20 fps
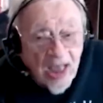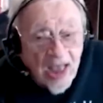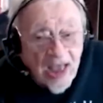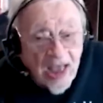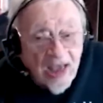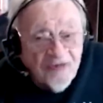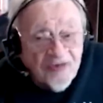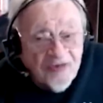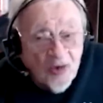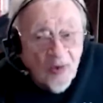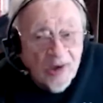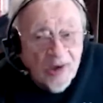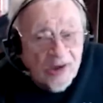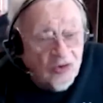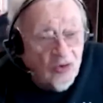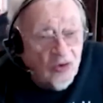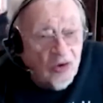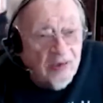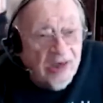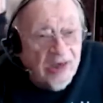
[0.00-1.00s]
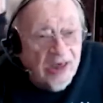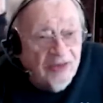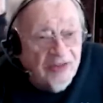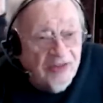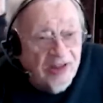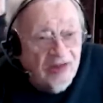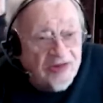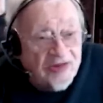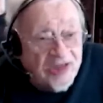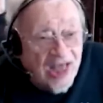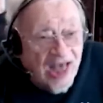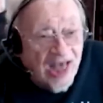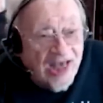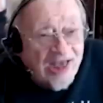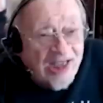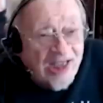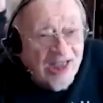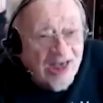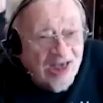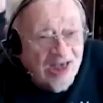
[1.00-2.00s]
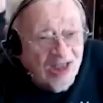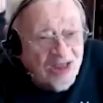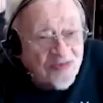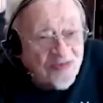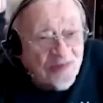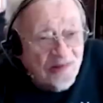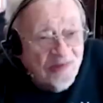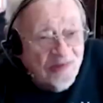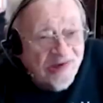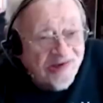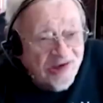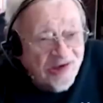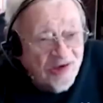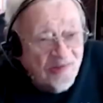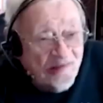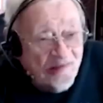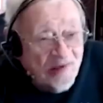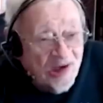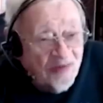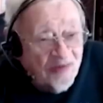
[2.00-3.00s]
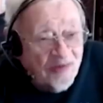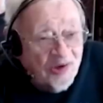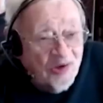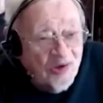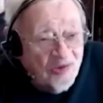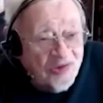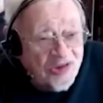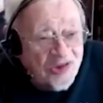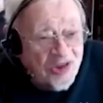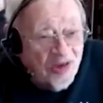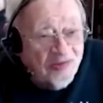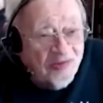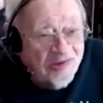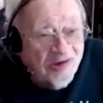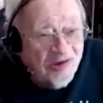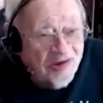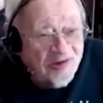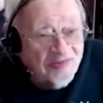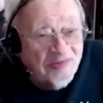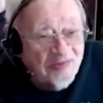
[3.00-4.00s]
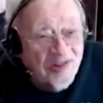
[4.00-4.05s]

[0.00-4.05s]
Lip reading: If you want to talk about anything else, you had to get his permission to bring up a new subject.